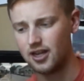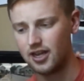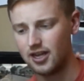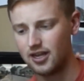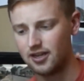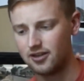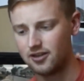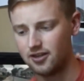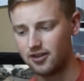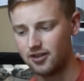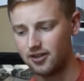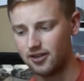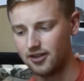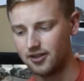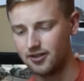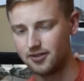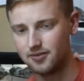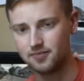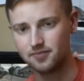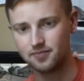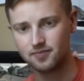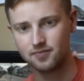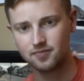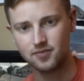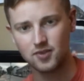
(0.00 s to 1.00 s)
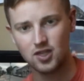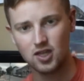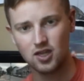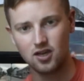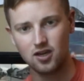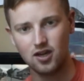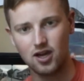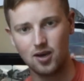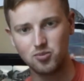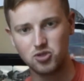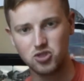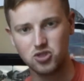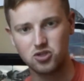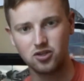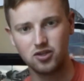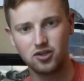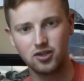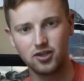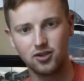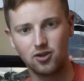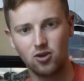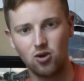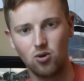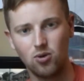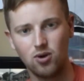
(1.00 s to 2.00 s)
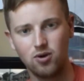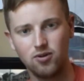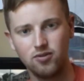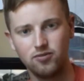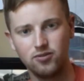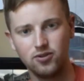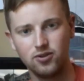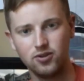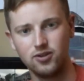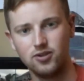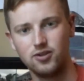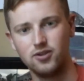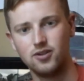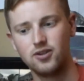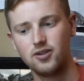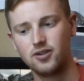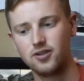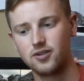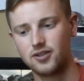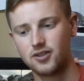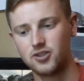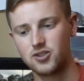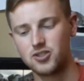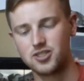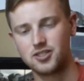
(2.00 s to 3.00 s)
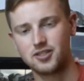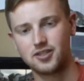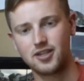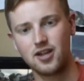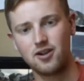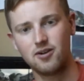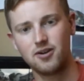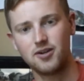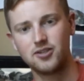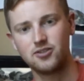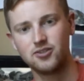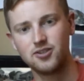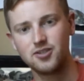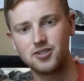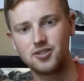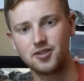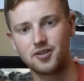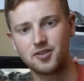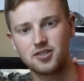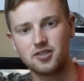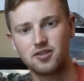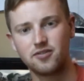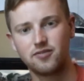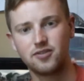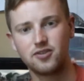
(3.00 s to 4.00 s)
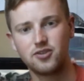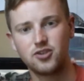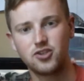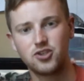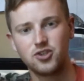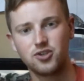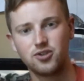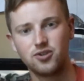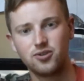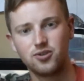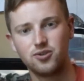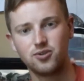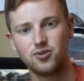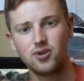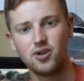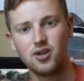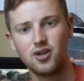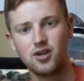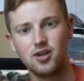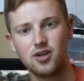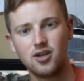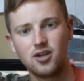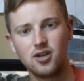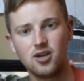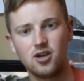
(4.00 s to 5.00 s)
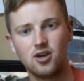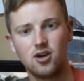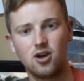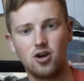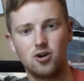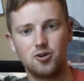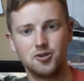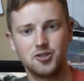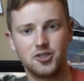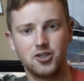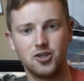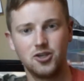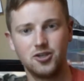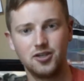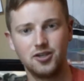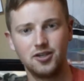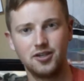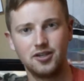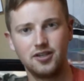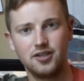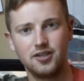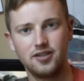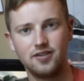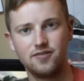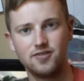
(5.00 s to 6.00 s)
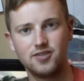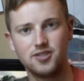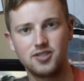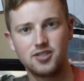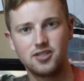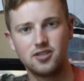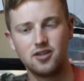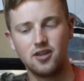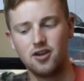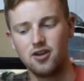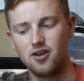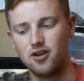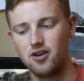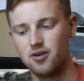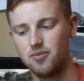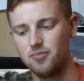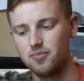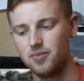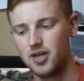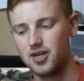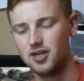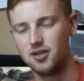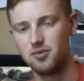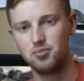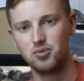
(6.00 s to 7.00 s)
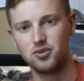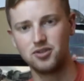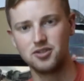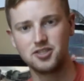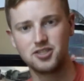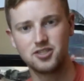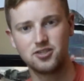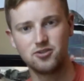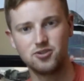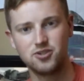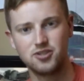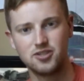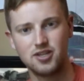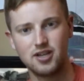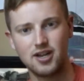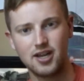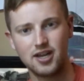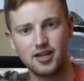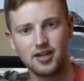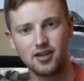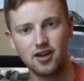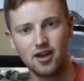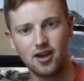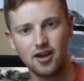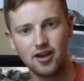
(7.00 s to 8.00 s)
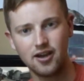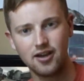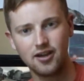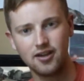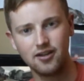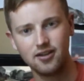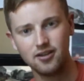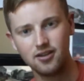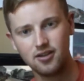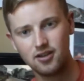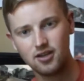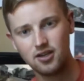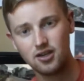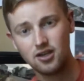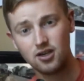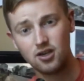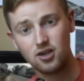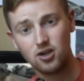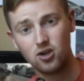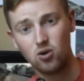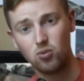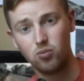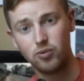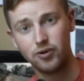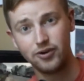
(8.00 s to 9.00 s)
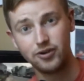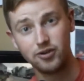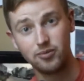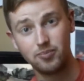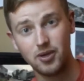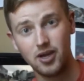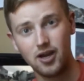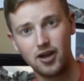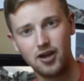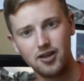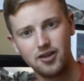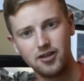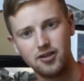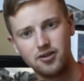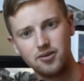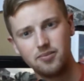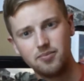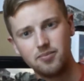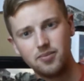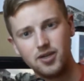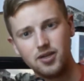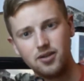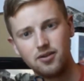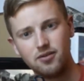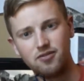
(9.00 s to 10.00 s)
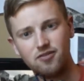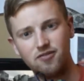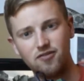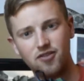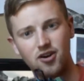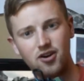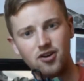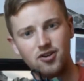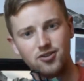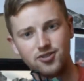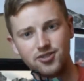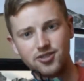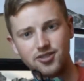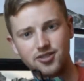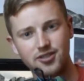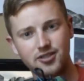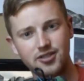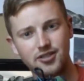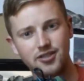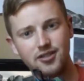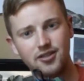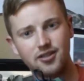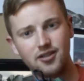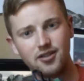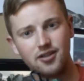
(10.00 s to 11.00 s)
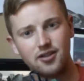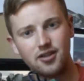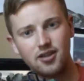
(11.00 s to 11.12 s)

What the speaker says: and I'm just going to go over just the characteristics of the shoe, alternatives, any blisters that I got, where to buy them, faults,